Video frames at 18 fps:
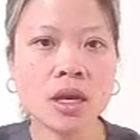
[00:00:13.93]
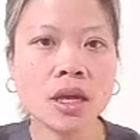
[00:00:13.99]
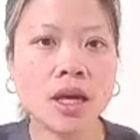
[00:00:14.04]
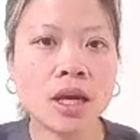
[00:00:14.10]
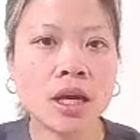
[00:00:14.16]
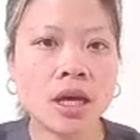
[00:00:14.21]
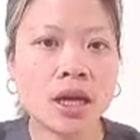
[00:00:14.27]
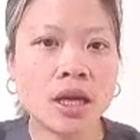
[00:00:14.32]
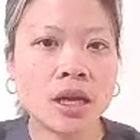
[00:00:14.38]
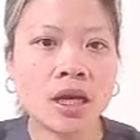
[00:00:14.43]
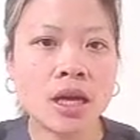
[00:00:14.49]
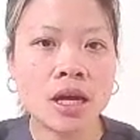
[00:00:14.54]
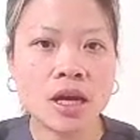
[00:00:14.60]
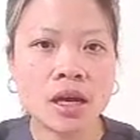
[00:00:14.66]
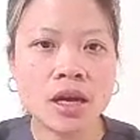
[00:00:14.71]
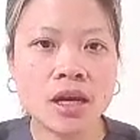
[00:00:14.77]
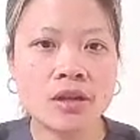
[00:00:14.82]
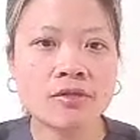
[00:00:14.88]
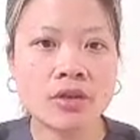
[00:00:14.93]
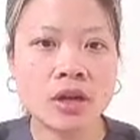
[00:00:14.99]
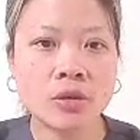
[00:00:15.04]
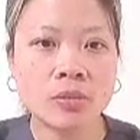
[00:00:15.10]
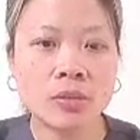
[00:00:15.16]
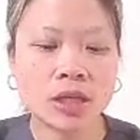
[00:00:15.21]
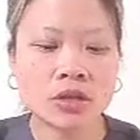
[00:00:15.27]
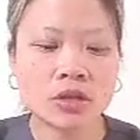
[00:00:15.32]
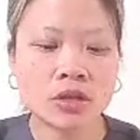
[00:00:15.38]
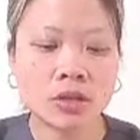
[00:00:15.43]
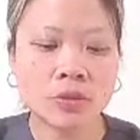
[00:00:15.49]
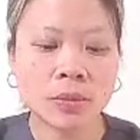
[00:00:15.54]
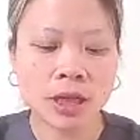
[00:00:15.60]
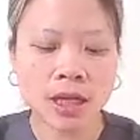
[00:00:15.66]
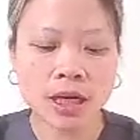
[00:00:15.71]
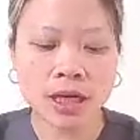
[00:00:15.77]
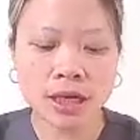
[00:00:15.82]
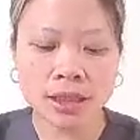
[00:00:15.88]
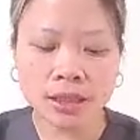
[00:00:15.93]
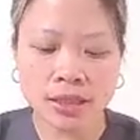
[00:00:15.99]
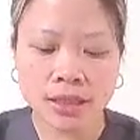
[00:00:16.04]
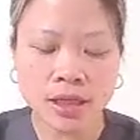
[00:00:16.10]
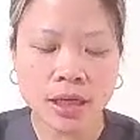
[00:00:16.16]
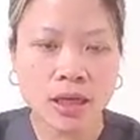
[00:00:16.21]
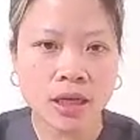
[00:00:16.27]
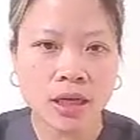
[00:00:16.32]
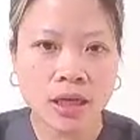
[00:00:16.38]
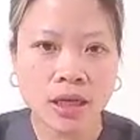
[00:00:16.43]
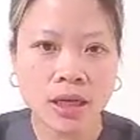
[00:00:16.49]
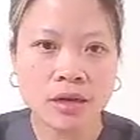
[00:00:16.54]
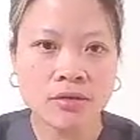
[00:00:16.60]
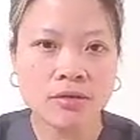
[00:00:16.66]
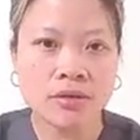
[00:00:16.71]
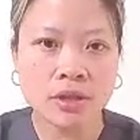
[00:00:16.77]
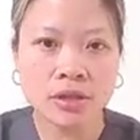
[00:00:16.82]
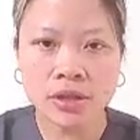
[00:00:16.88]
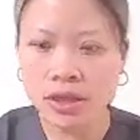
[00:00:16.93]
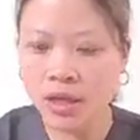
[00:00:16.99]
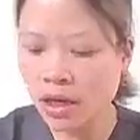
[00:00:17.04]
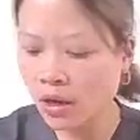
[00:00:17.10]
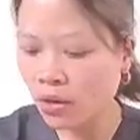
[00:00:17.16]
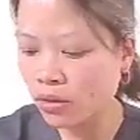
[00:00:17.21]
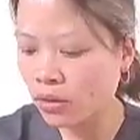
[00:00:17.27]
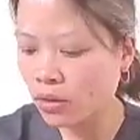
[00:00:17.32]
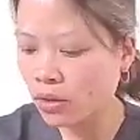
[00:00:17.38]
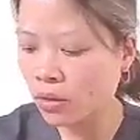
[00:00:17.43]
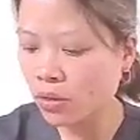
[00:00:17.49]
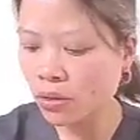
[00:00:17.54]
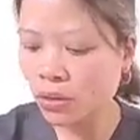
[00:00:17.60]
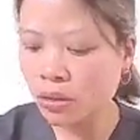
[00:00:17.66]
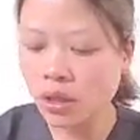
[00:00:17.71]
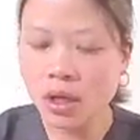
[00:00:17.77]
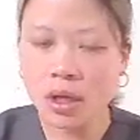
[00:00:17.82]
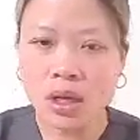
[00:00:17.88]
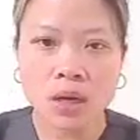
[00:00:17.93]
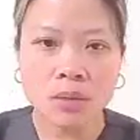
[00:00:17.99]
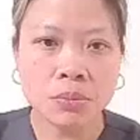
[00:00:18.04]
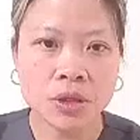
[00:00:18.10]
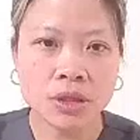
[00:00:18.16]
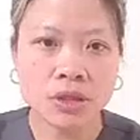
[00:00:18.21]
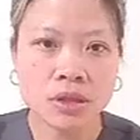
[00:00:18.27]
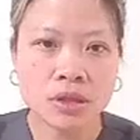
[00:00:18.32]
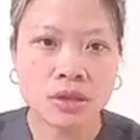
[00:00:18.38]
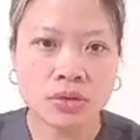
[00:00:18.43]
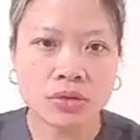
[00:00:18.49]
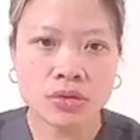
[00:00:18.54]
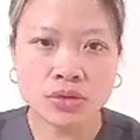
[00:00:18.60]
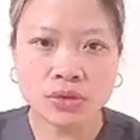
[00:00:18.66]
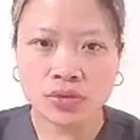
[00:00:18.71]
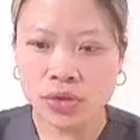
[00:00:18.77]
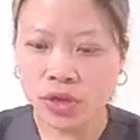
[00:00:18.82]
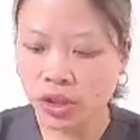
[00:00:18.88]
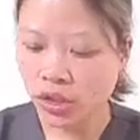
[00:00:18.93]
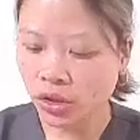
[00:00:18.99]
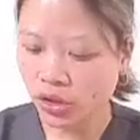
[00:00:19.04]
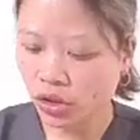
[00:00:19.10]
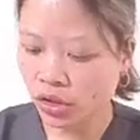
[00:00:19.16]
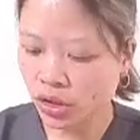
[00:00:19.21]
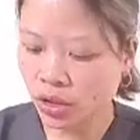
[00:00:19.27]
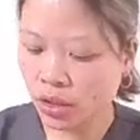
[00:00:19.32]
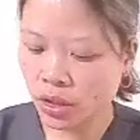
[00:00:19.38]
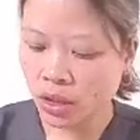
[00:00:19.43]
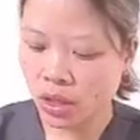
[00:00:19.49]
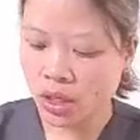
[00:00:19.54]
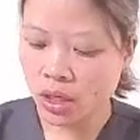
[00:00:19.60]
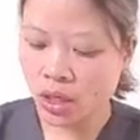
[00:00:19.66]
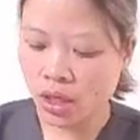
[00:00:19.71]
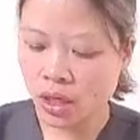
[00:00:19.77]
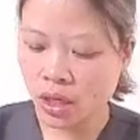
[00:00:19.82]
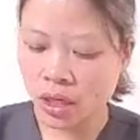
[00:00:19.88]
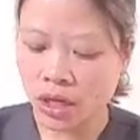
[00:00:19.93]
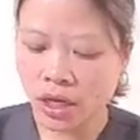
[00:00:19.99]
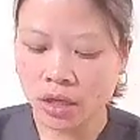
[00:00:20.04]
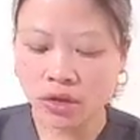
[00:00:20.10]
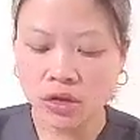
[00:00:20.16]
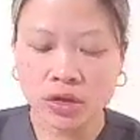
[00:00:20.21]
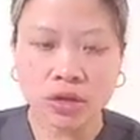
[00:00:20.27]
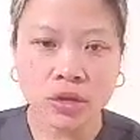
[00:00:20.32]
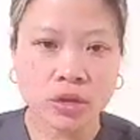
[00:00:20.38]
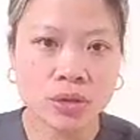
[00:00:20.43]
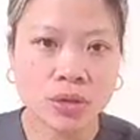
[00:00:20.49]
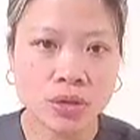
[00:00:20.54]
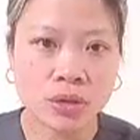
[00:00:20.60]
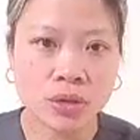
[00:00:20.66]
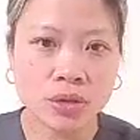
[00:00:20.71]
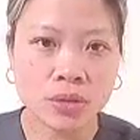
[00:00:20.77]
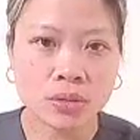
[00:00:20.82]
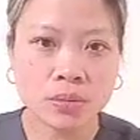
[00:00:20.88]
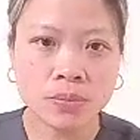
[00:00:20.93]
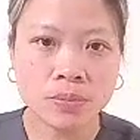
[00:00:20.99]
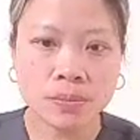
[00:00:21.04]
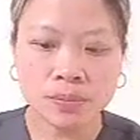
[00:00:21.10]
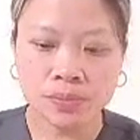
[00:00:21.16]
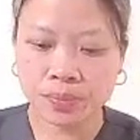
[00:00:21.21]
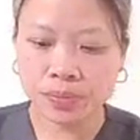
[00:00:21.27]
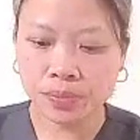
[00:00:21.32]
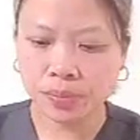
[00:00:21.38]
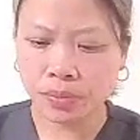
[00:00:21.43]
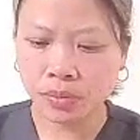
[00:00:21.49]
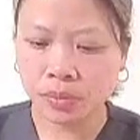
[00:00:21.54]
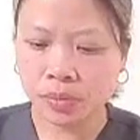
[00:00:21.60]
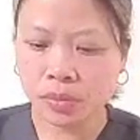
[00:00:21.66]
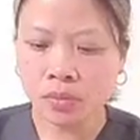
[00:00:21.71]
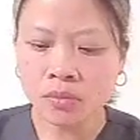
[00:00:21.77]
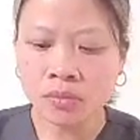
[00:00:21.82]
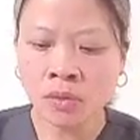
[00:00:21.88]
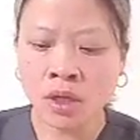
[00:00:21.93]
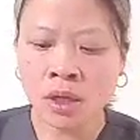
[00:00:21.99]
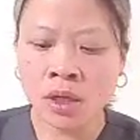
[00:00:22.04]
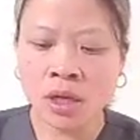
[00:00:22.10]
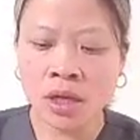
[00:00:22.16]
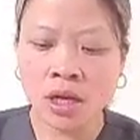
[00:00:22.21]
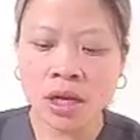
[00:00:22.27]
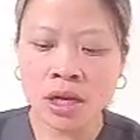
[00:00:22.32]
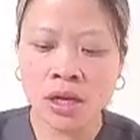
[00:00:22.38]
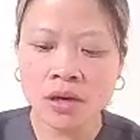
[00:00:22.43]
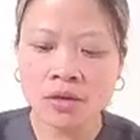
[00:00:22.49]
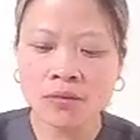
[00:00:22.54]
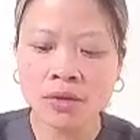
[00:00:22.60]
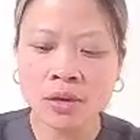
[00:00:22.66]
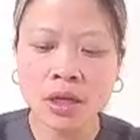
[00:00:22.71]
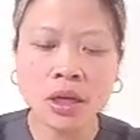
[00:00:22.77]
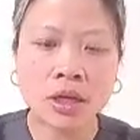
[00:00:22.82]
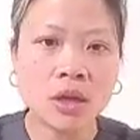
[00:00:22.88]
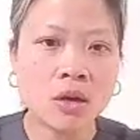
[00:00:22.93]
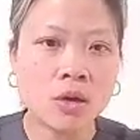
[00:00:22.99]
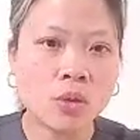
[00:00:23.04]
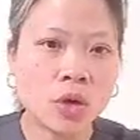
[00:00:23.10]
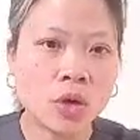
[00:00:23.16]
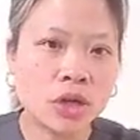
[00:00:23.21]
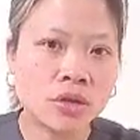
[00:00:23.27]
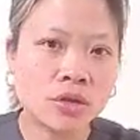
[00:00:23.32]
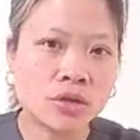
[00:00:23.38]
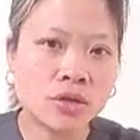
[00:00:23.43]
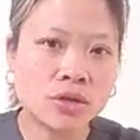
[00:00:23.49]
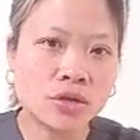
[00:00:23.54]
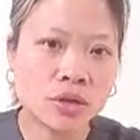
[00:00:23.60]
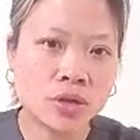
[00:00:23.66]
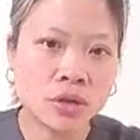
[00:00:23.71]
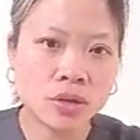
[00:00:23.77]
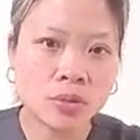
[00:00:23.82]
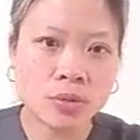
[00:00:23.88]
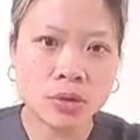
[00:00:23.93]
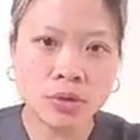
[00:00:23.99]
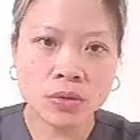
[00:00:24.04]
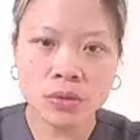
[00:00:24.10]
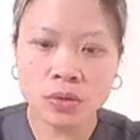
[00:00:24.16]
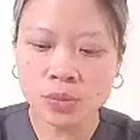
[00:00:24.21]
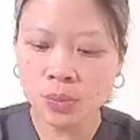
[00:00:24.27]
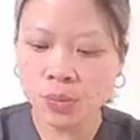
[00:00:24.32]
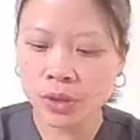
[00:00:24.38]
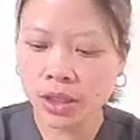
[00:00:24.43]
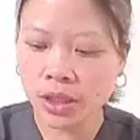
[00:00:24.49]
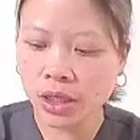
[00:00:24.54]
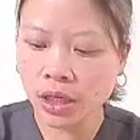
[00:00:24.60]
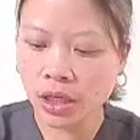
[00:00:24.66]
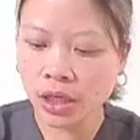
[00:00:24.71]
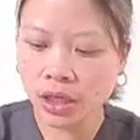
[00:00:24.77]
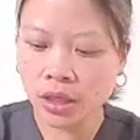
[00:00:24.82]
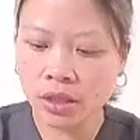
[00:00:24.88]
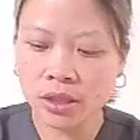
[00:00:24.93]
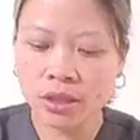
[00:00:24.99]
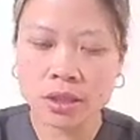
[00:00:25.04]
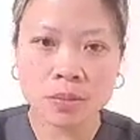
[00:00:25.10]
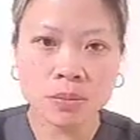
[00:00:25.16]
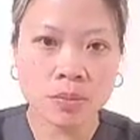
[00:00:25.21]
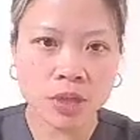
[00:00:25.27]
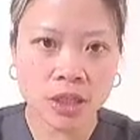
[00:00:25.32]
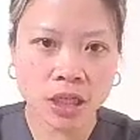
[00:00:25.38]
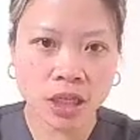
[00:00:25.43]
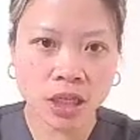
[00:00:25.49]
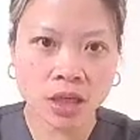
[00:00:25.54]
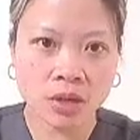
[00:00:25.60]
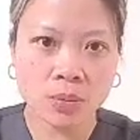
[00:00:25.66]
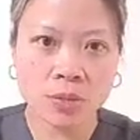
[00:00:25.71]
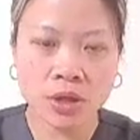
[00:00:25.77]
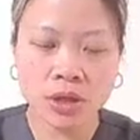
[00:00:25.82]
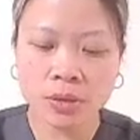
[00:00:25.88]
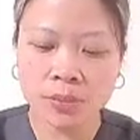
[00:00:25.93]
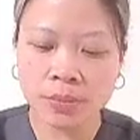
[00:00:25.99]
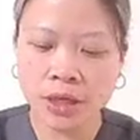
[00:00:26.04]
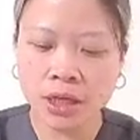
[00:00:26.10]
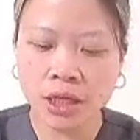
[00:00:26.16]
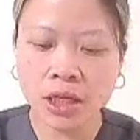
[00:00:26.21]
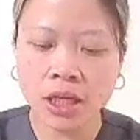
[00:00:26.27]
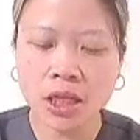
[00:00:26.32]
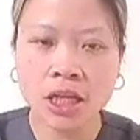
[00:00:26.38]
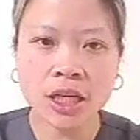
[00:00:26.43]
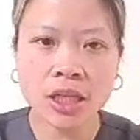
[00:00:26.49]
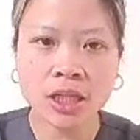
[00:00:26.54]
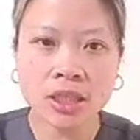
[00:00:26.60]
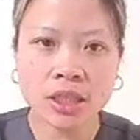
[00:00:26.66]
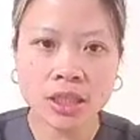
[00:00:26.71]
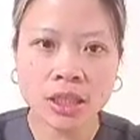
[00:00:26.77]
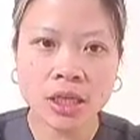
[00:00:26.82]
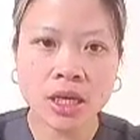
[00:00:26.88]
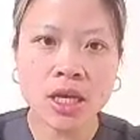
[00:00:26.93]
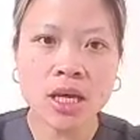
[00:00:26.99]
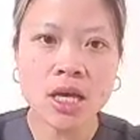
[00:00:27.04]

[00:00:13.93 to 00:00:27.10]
and I have all my supplies. I have a towel, piston syringe, an NG tube. I have water-soluble lubricant, some tape, a pen light,